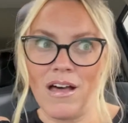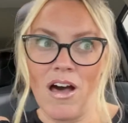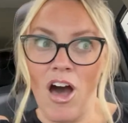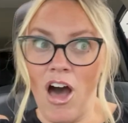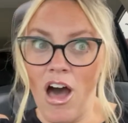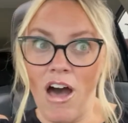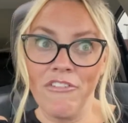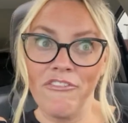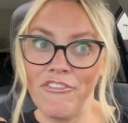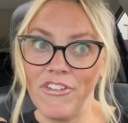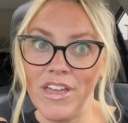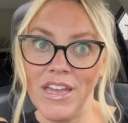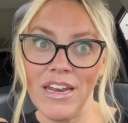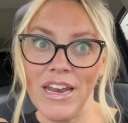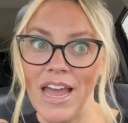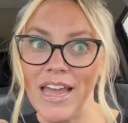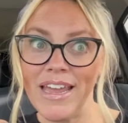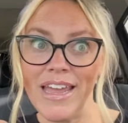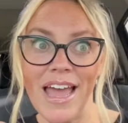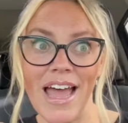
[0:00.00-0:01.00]
often,
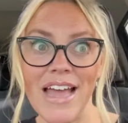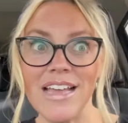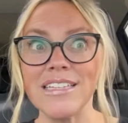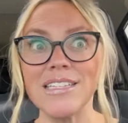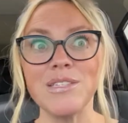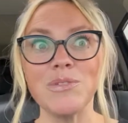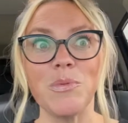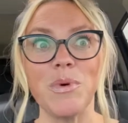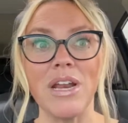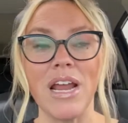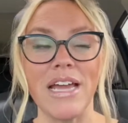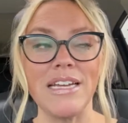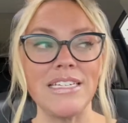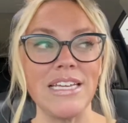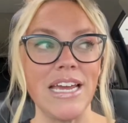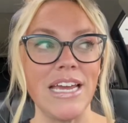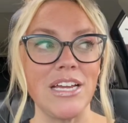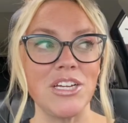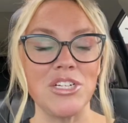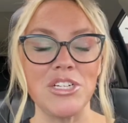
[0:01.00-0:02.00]
I guess, when I
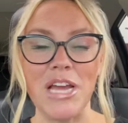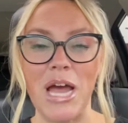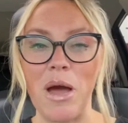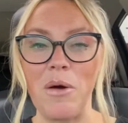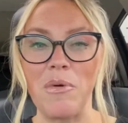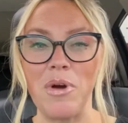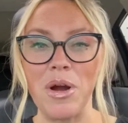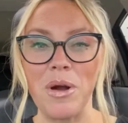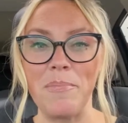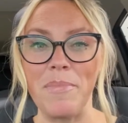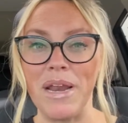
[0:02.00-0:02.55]
take a shower,